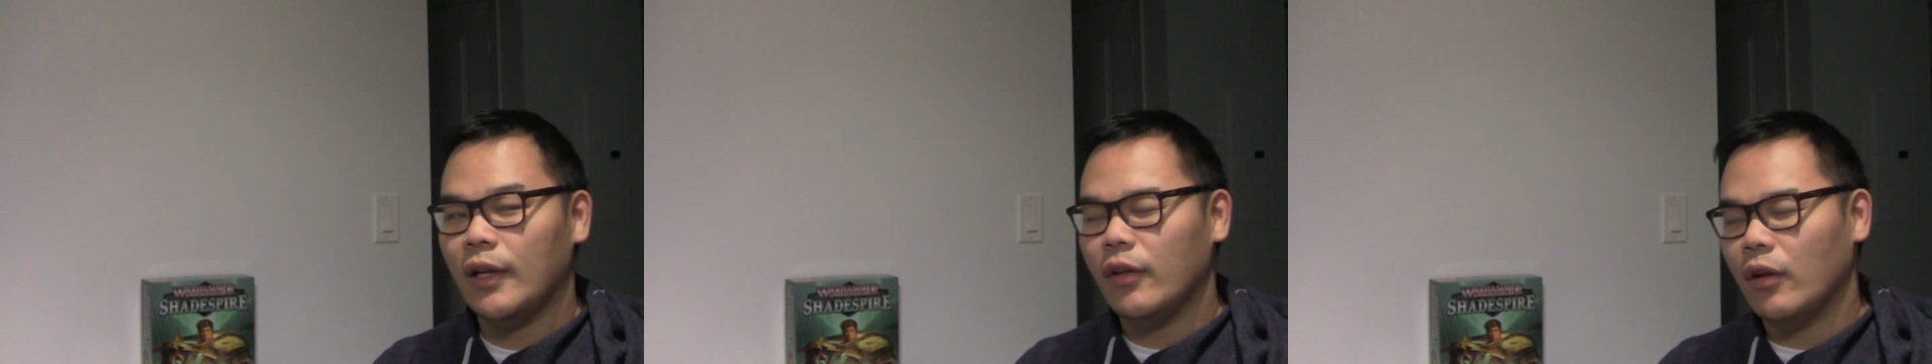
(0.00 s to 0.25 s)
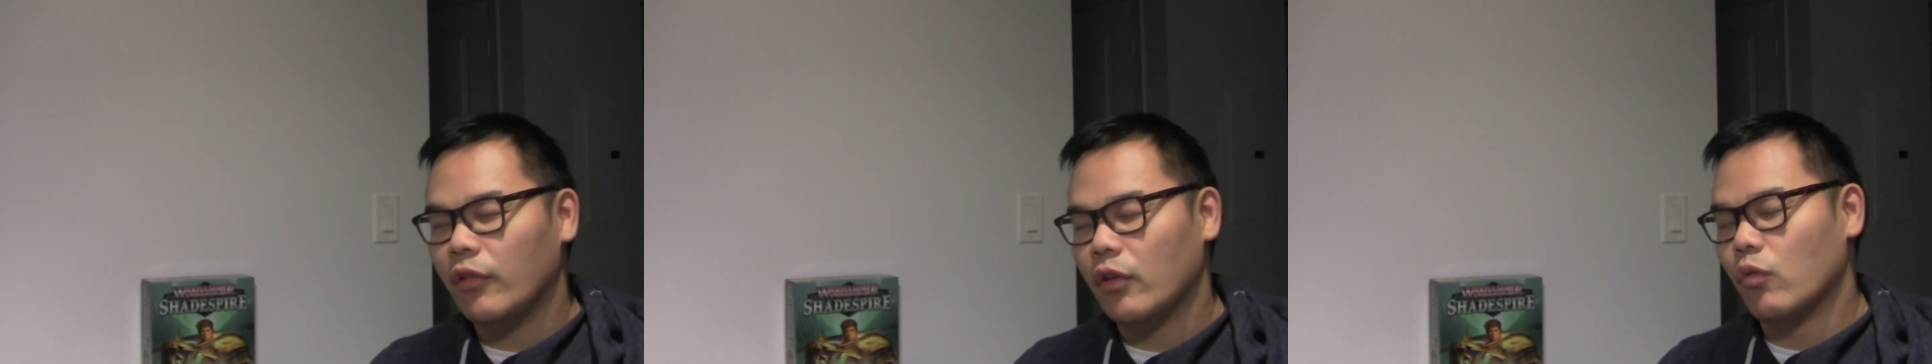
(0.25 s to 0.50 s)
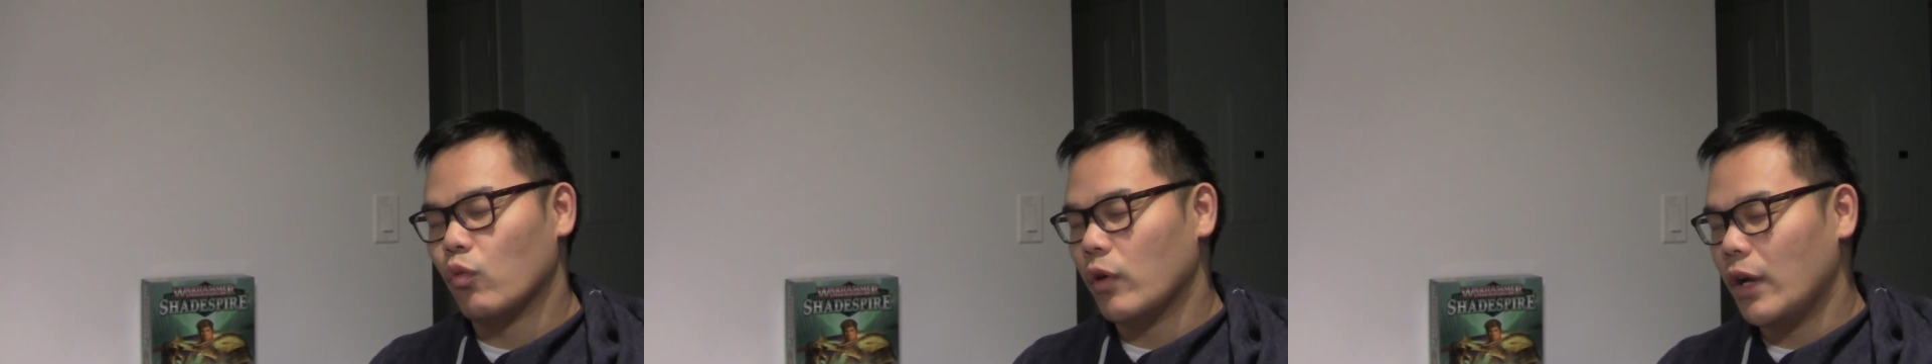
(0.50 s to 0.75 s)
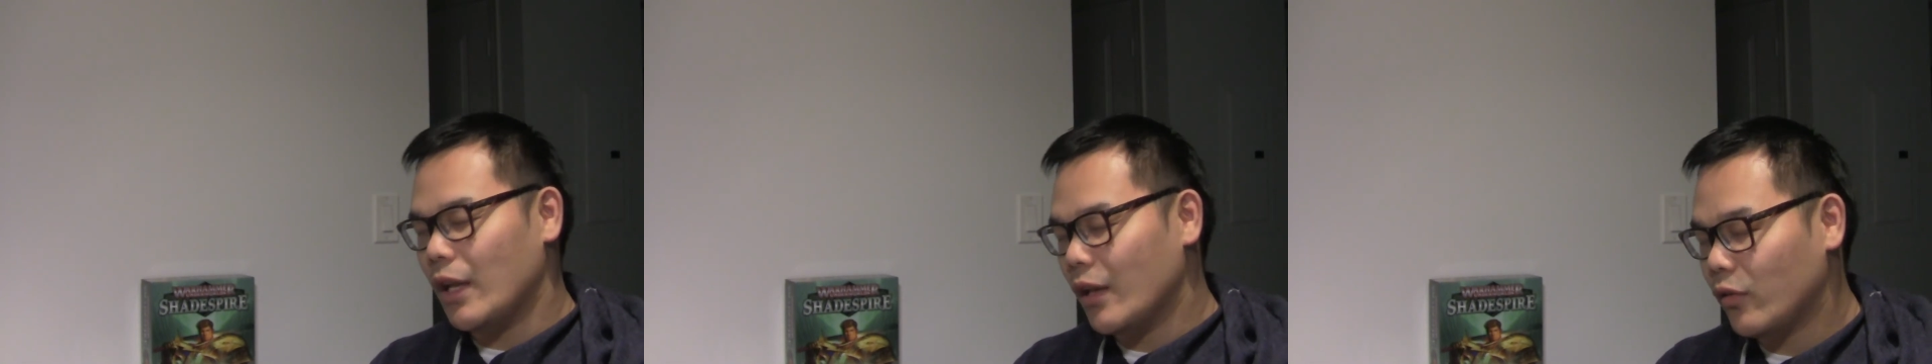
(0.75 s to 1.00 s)
They don't have the
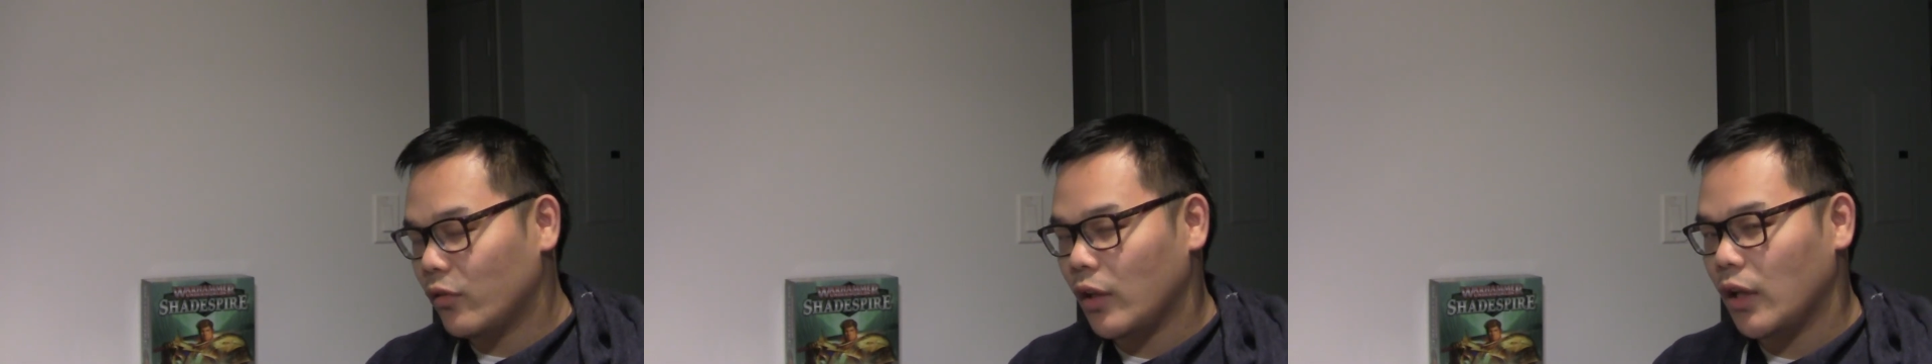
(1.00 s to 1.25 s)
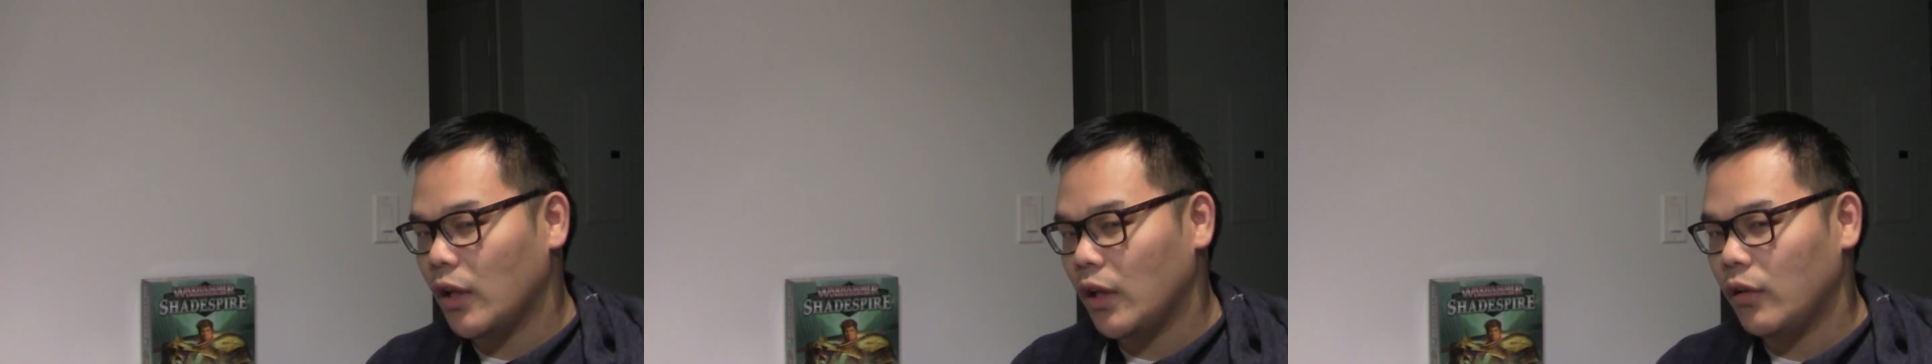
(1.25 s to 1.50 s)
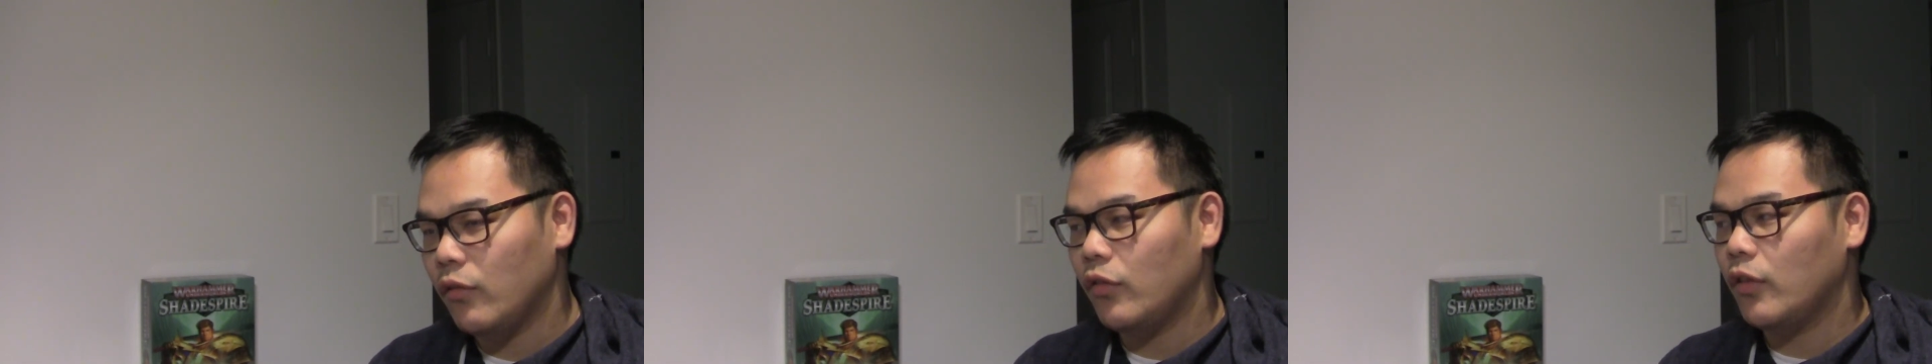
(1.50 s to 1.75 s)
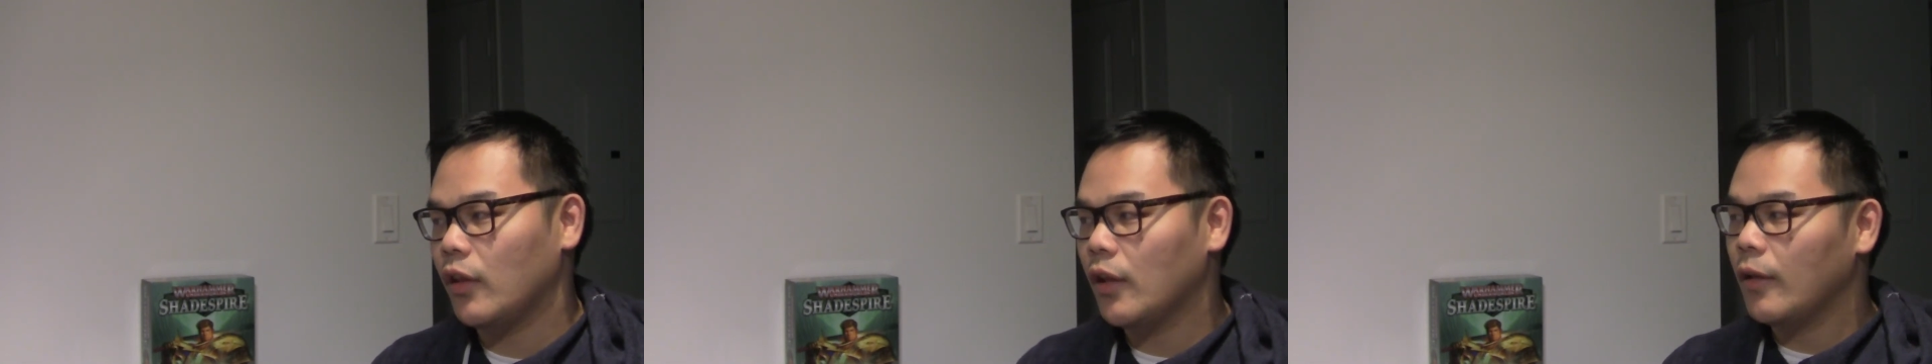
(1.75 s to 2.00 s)
greatest saves.